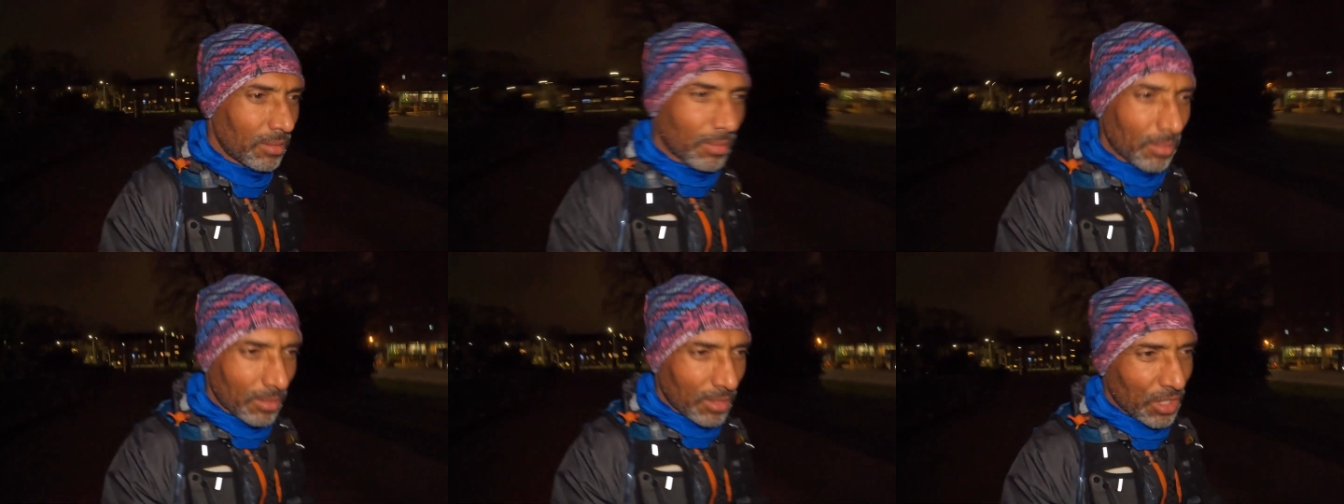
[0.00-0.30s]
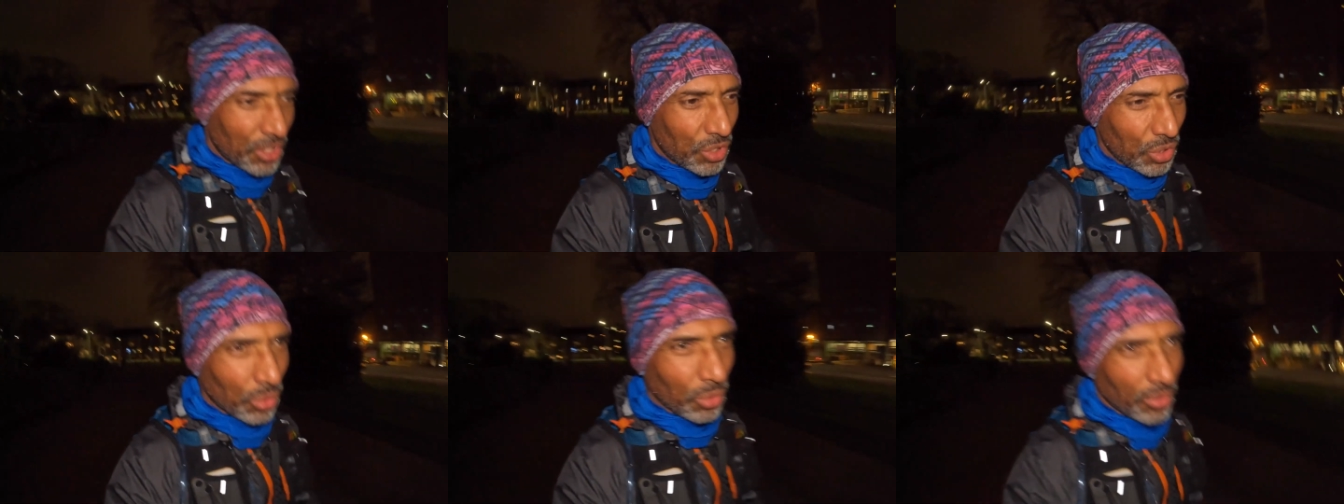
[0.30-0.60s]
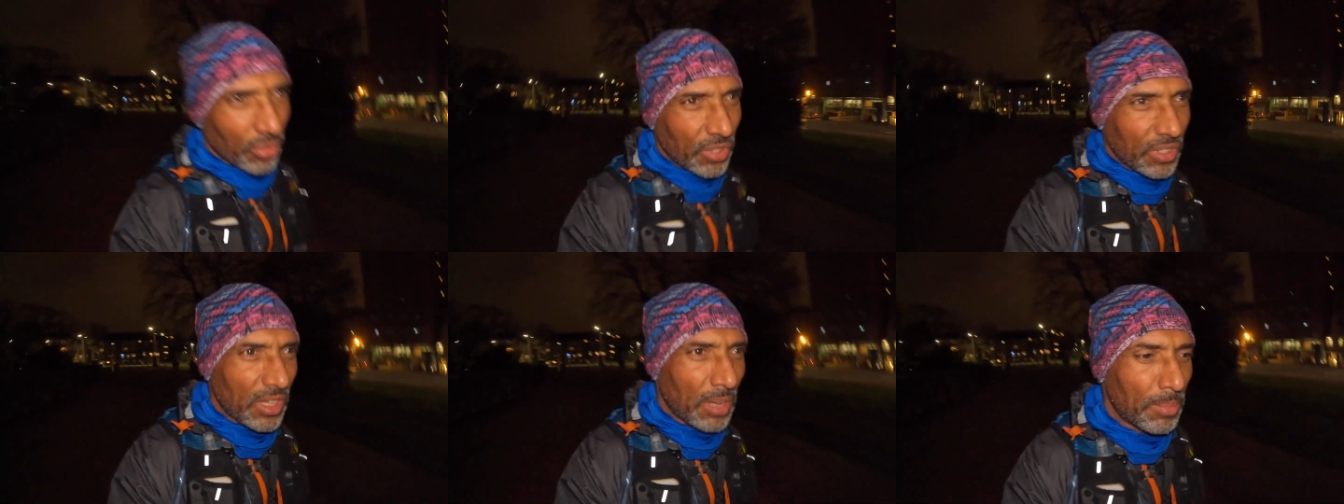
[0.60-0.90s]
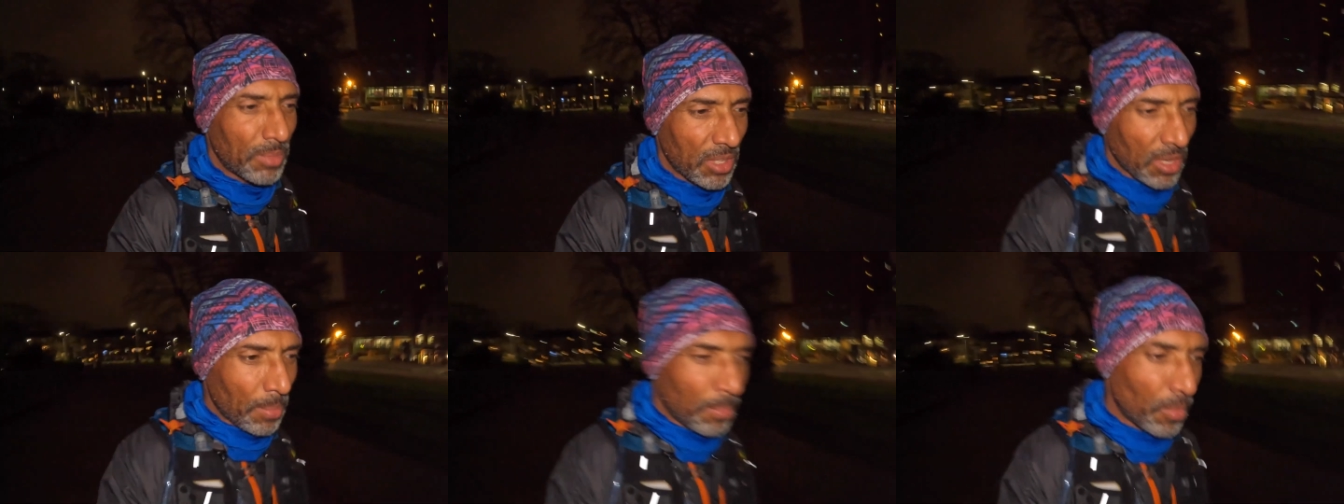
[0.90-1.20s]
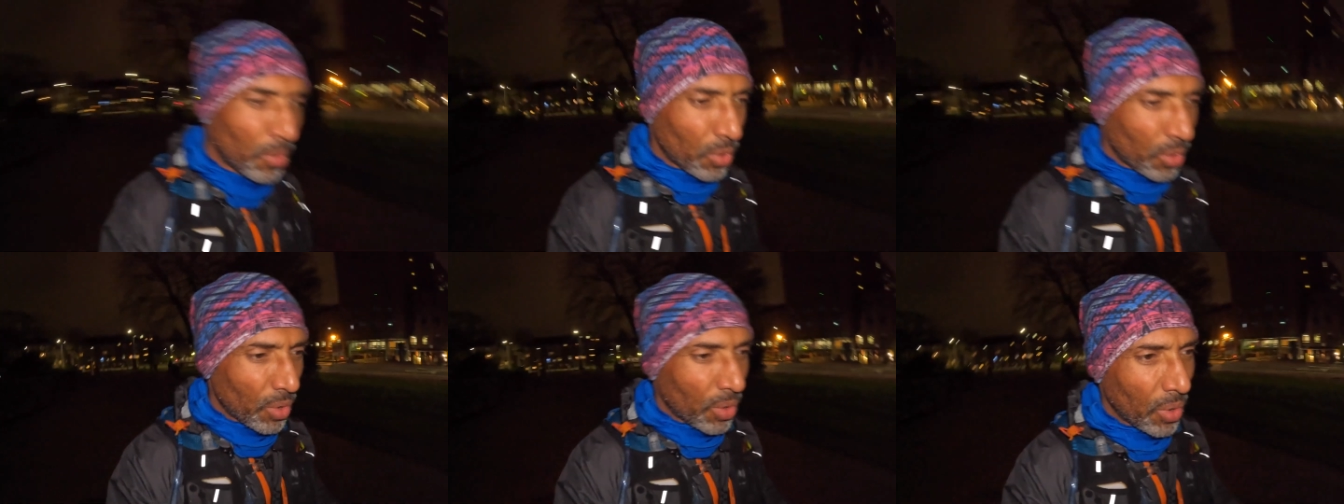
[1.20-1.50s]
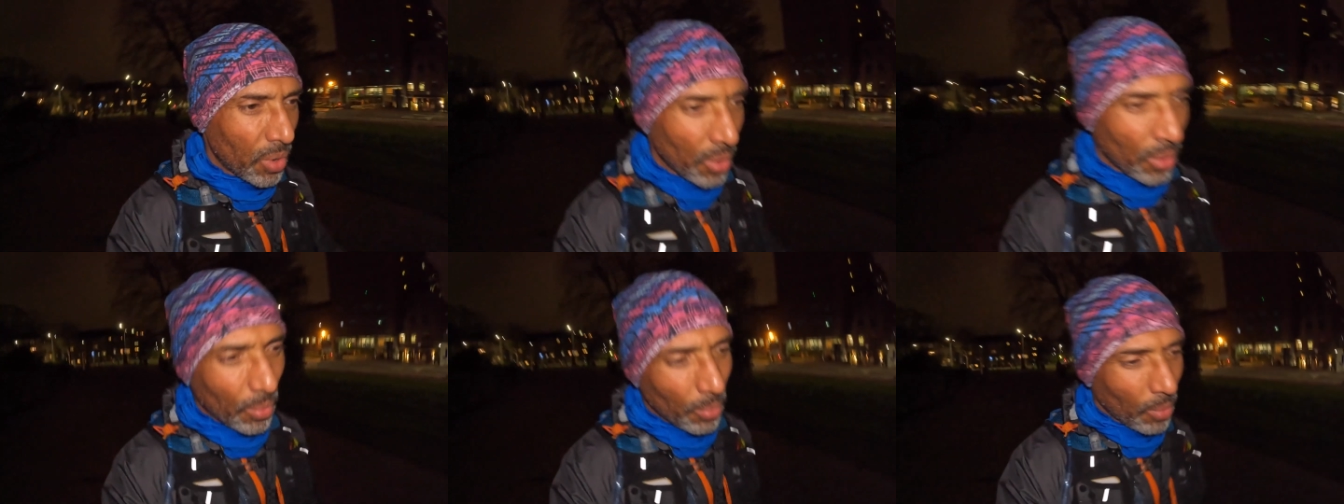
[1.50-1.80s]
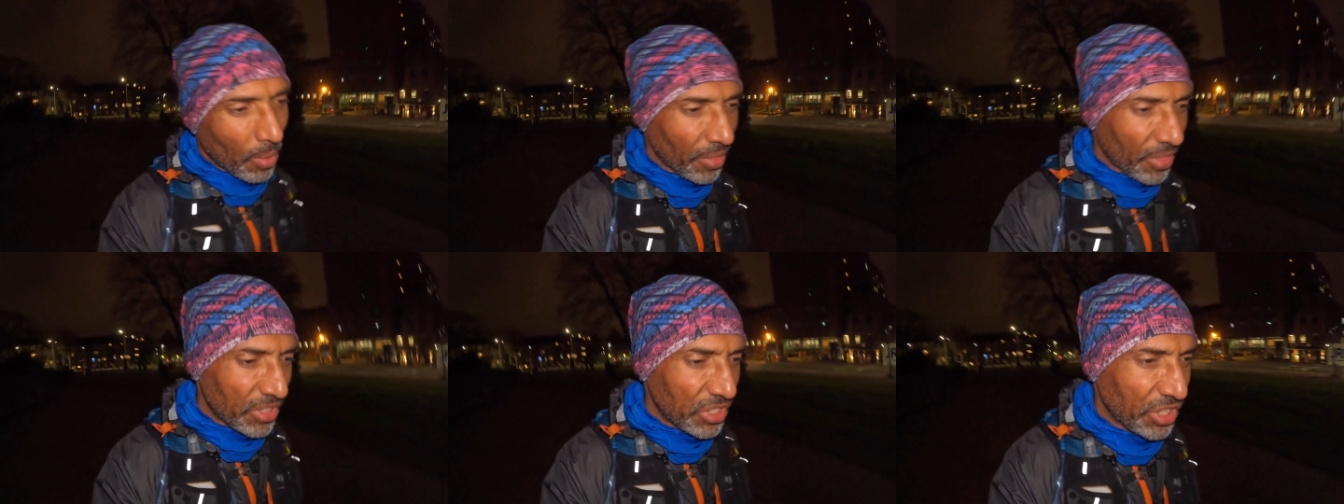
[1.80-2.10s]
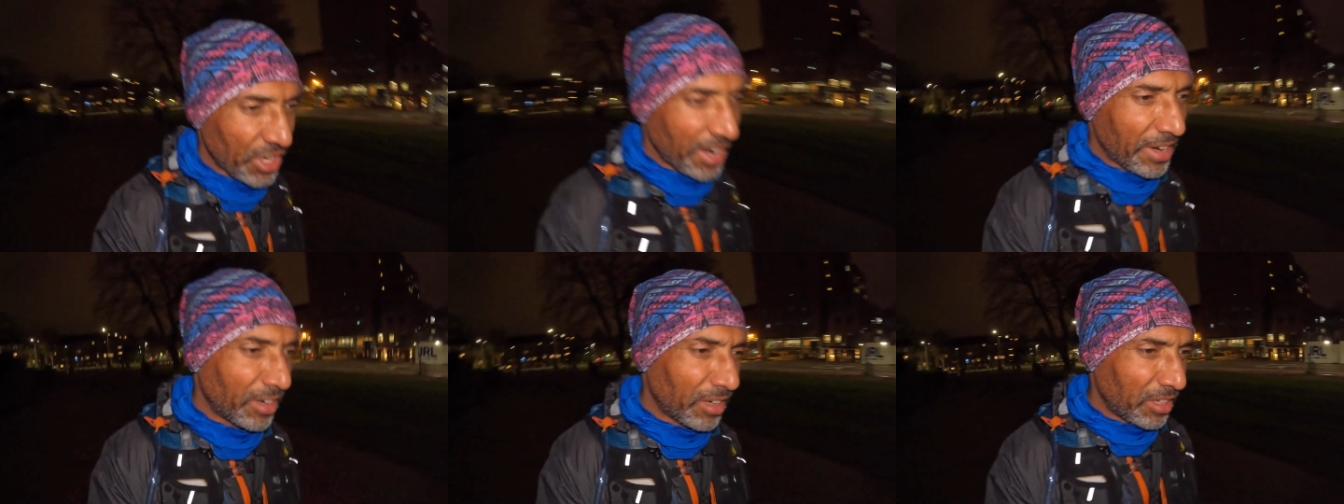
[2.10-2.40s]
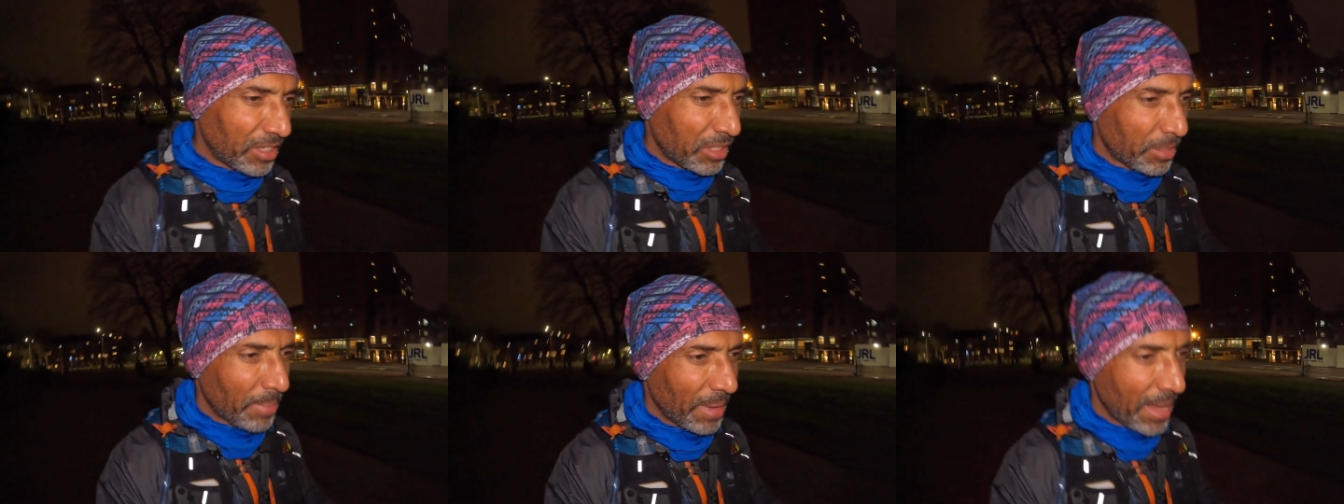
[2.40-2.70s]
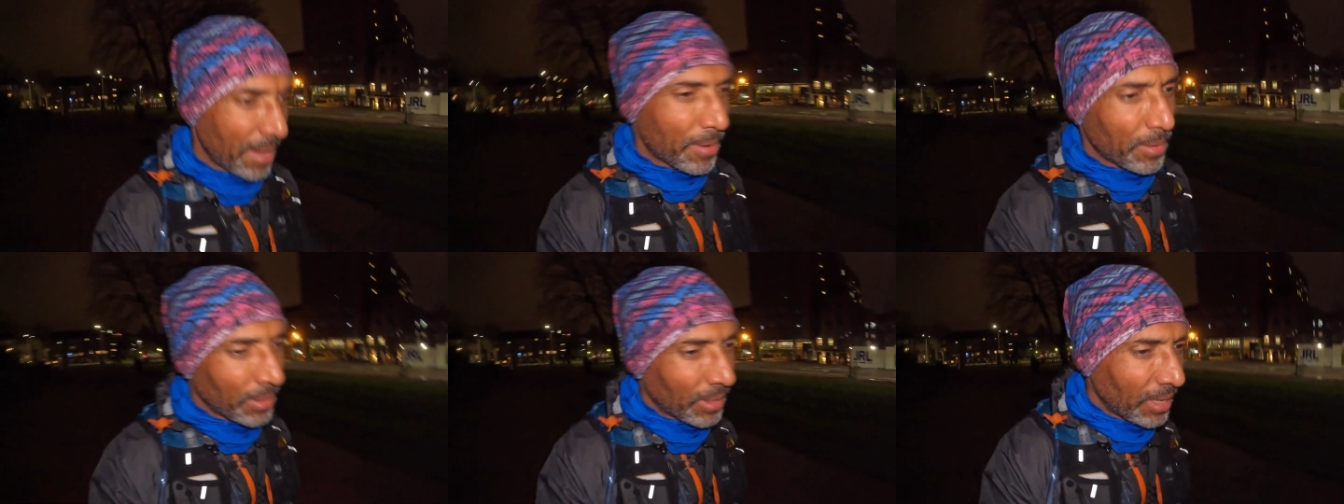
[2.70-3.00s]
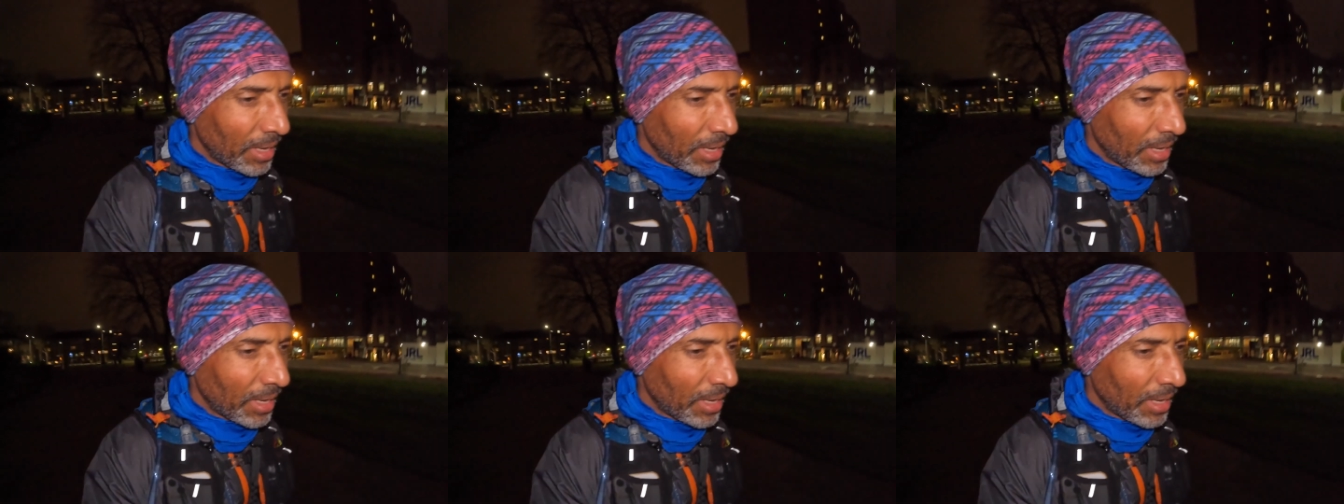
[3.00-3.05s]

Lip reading: just sort of sums up more what this channel is about,